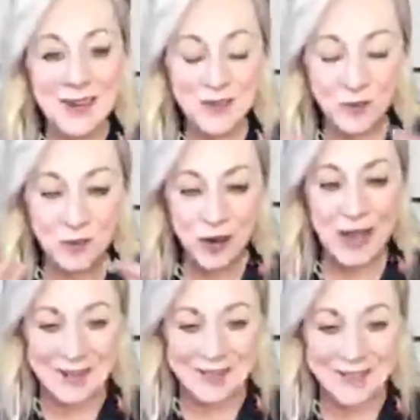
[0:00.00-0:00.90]
So
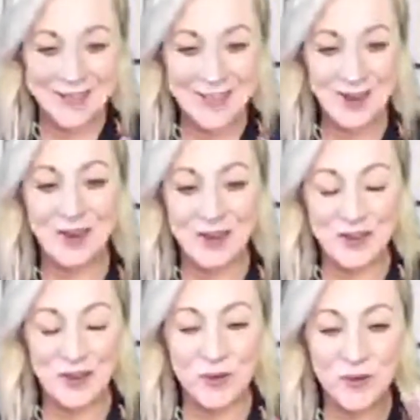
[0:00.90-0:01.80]
try it. See how you
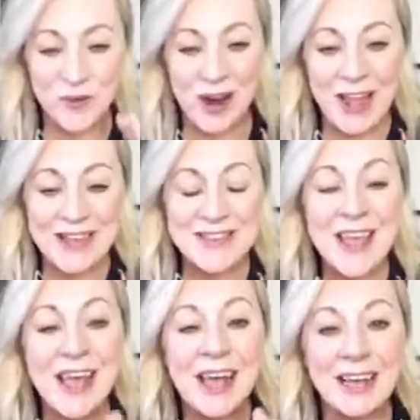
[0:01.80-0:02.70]
go. Try it
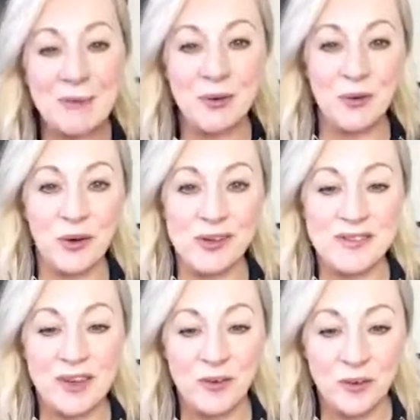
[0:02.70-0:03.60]
and let me know how you
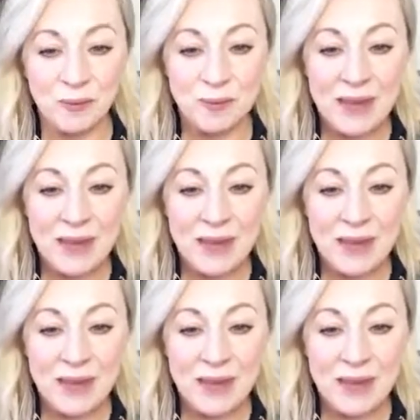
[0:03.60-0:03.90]
get on.